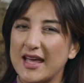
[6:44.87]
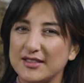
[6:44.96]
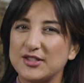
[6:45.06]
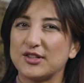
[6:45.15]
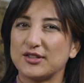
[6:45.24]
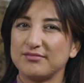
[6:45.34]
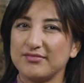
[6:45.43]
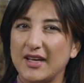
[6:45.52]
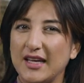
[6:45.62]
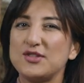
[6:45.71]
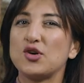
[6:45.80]
enter
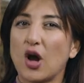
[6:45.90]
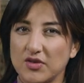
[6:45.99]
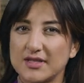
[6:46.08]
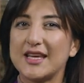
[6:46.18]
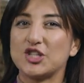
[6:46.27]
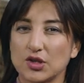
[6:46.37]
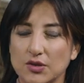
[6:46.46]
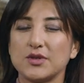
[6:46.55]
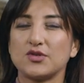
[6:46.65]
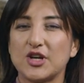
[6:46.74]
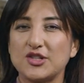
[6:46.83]
into conversations
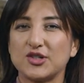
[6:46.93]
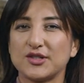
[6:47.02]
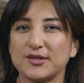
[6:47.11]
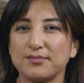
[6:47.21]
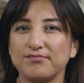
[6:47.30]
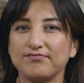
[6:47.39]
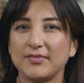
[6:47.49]
with strangers.